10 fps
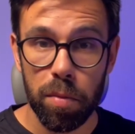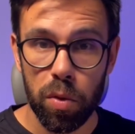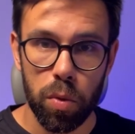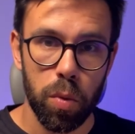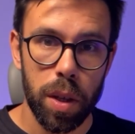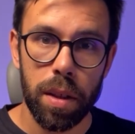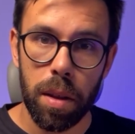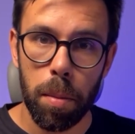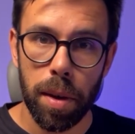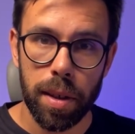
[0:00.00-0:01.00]
to run the
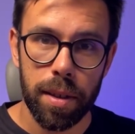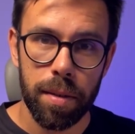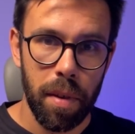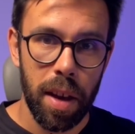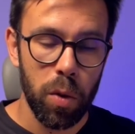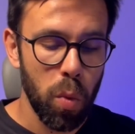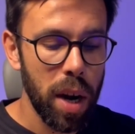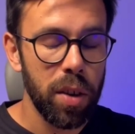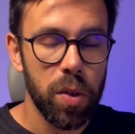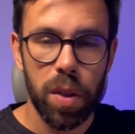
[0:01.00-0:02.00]
debugger and
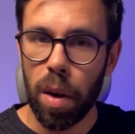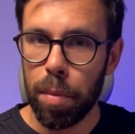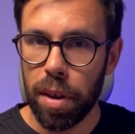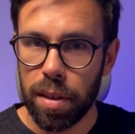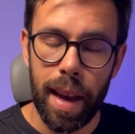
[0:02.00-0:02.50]
when you stop it.